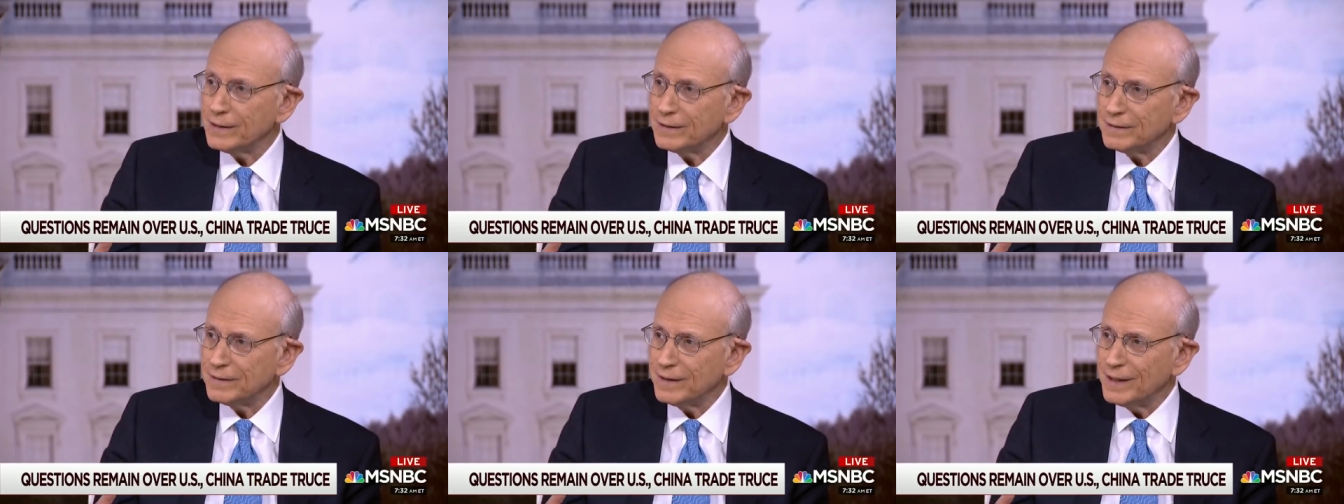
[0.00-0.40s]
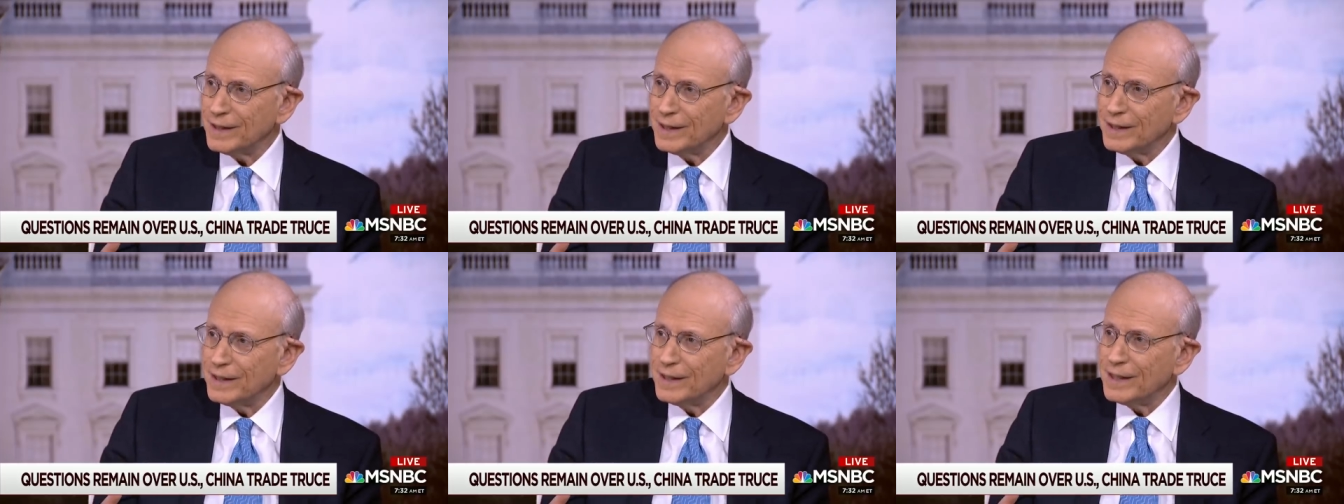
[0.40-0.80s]
Trade
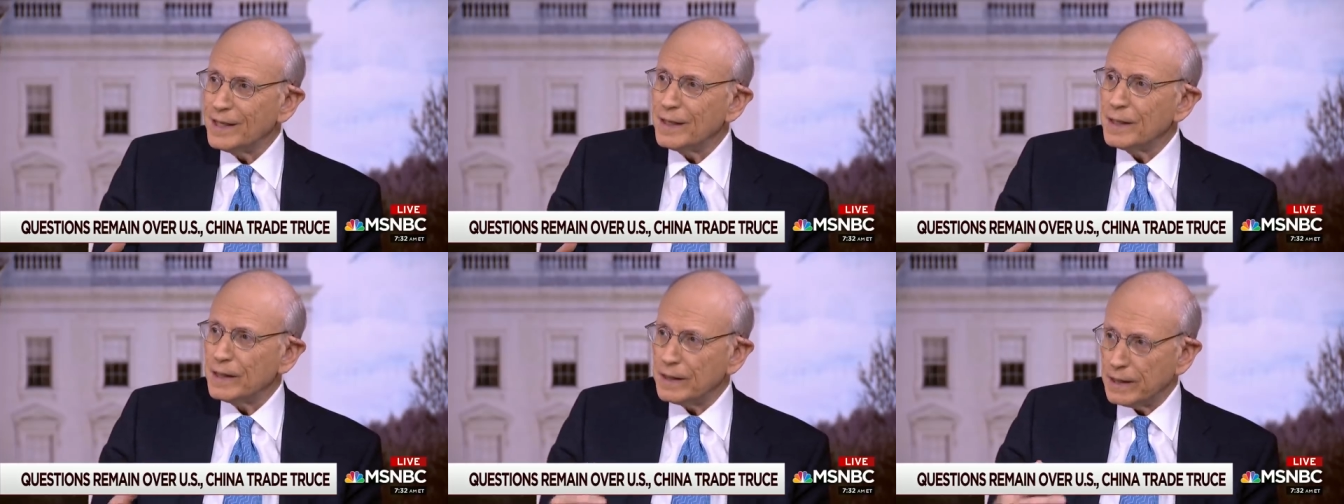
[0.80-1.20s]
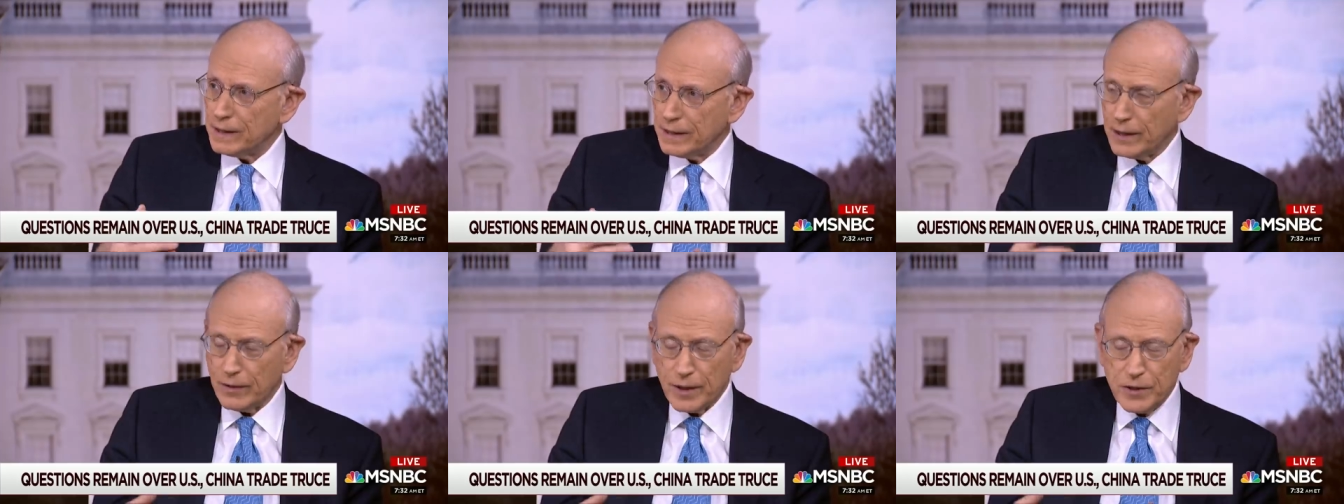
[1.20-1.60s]
wars are easy to win.
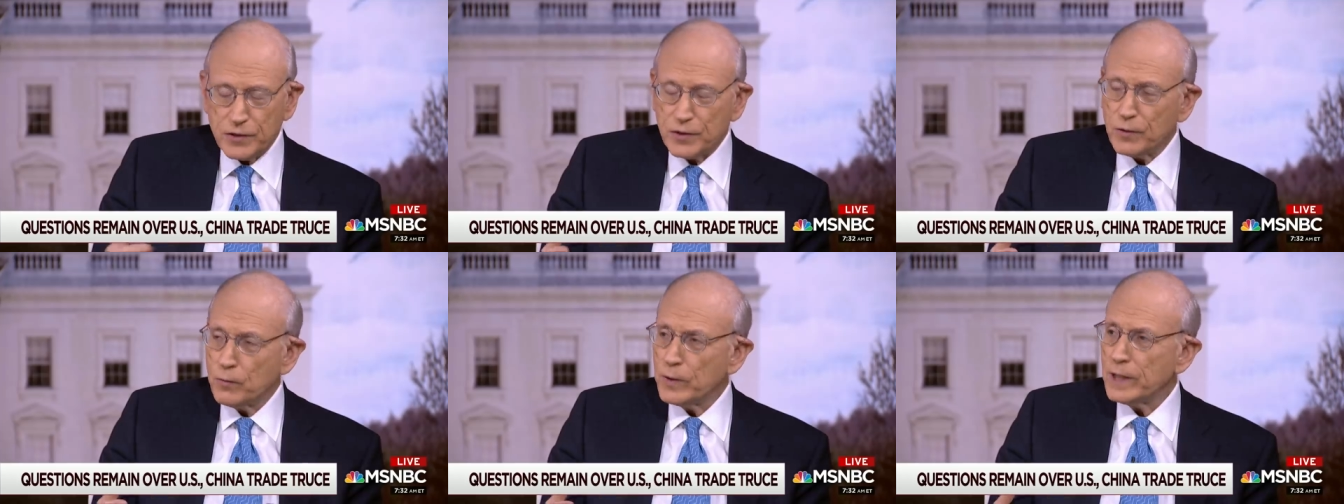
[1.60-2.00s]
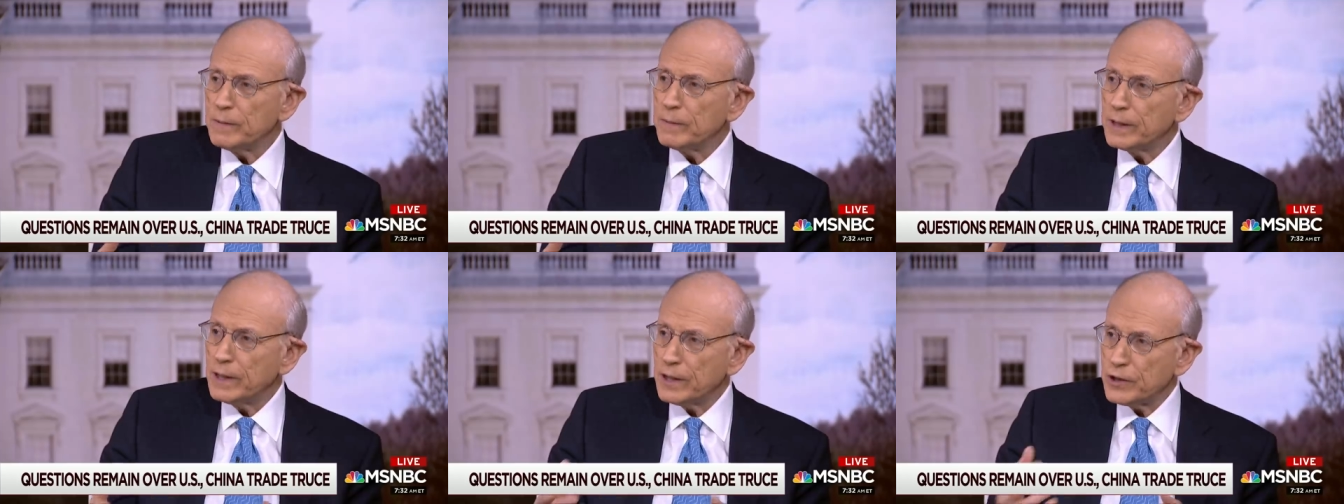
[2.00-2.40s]
Yeah. They're easy to win
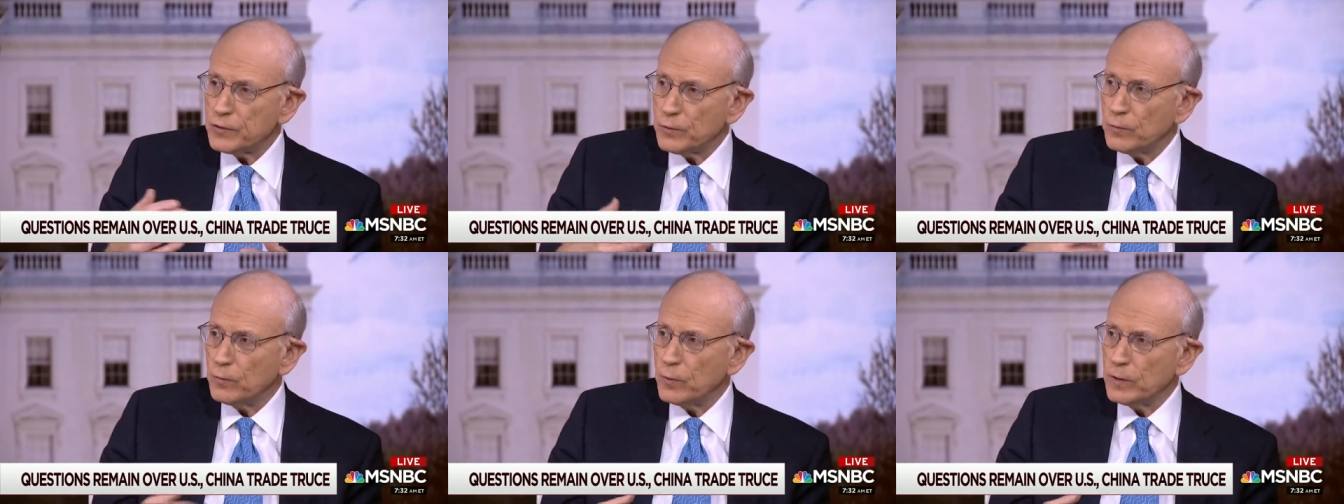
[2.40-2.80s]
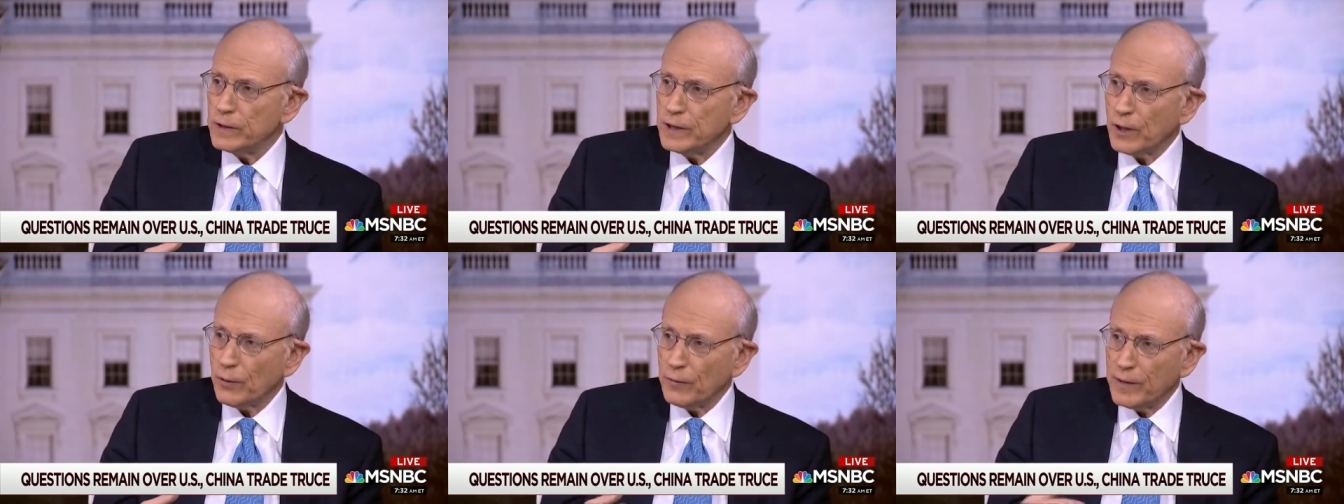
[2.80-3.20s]
because,
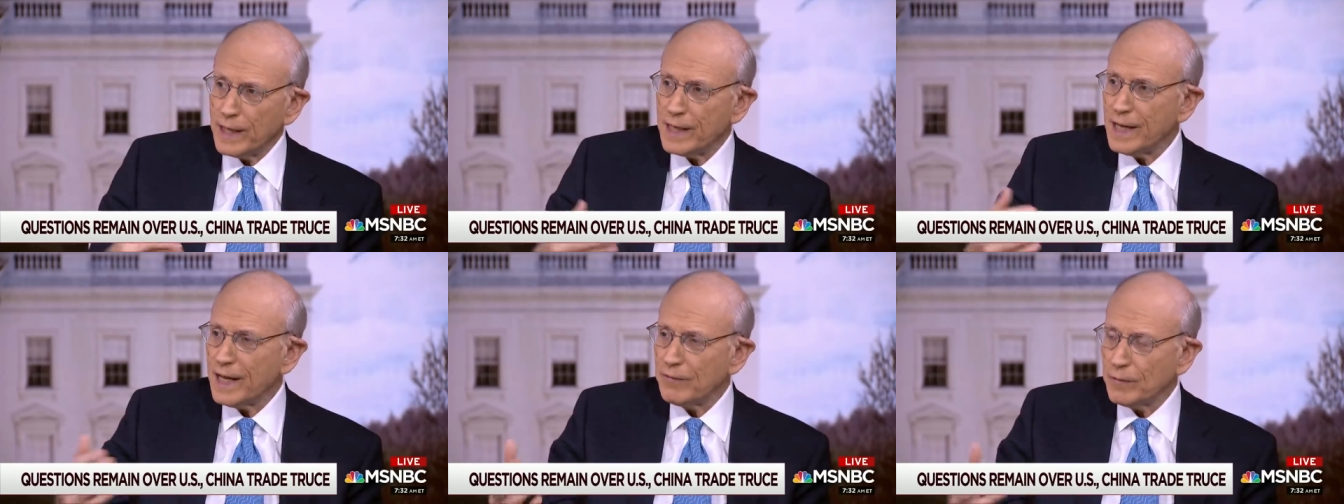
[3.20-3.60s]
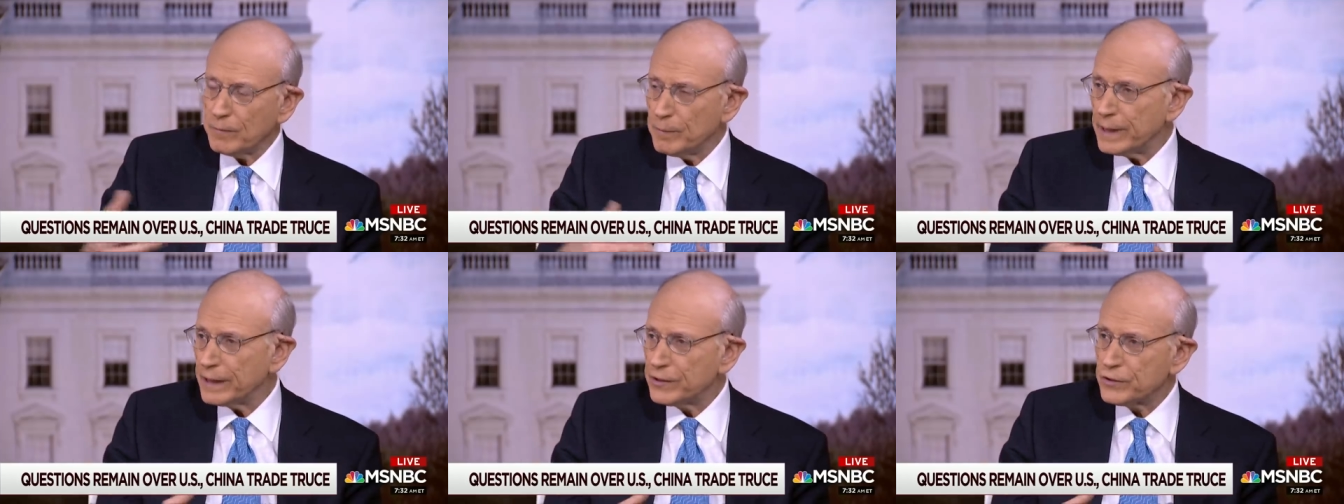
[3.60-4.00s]
you know, they have a
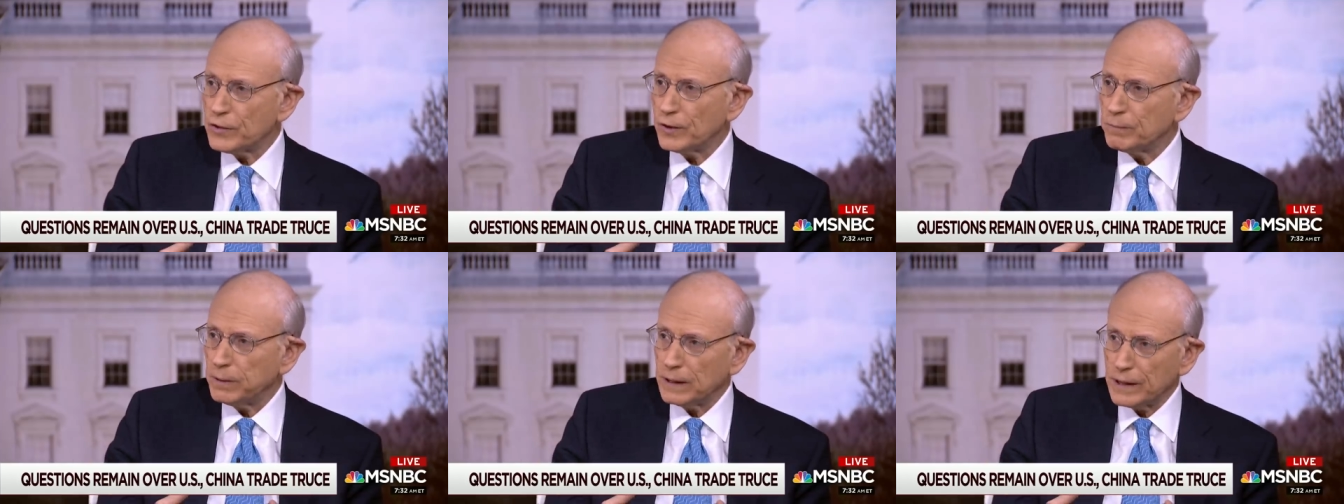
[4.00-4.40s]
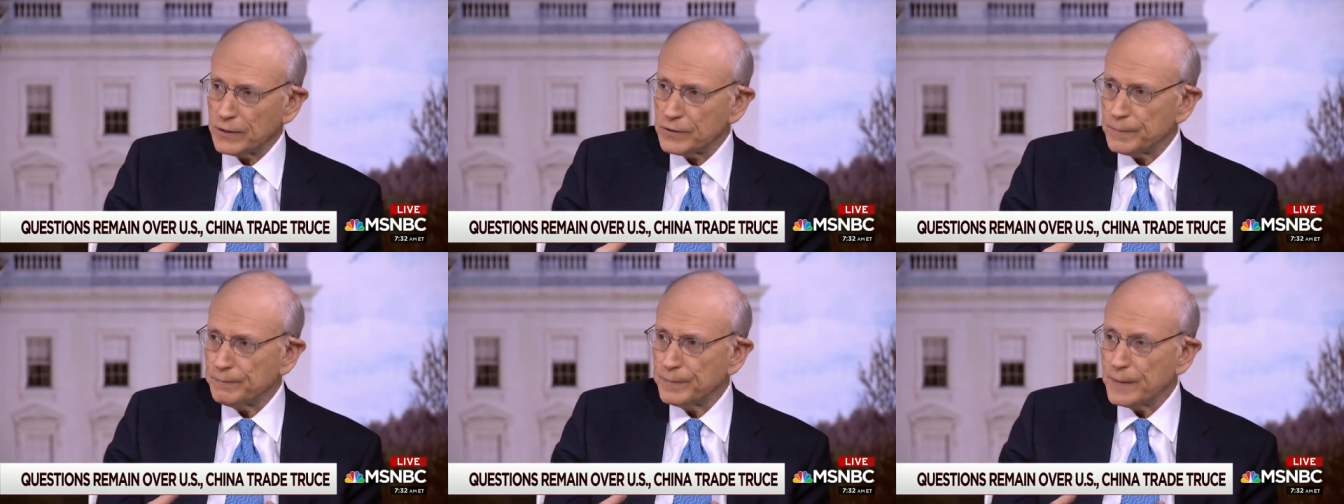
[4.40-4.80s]
big surplus.